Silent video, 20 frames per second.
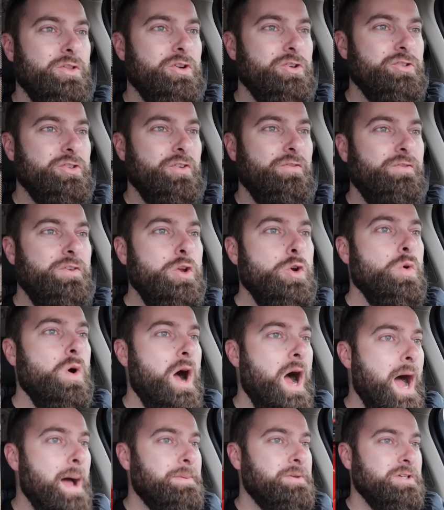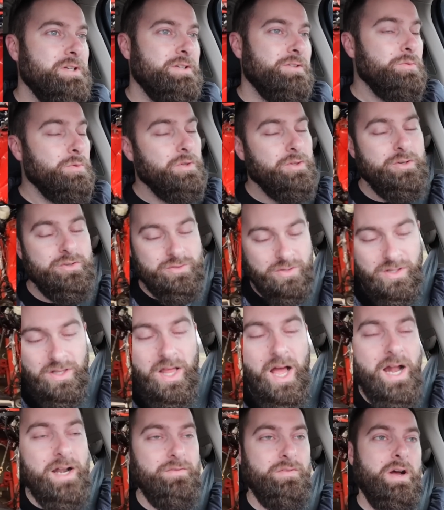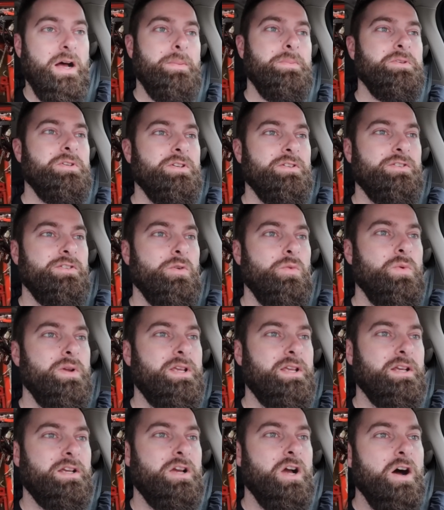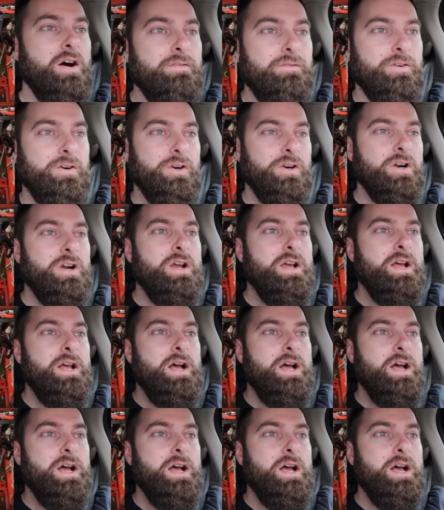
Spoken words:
there's a few options, well there's a lot of options that we could cover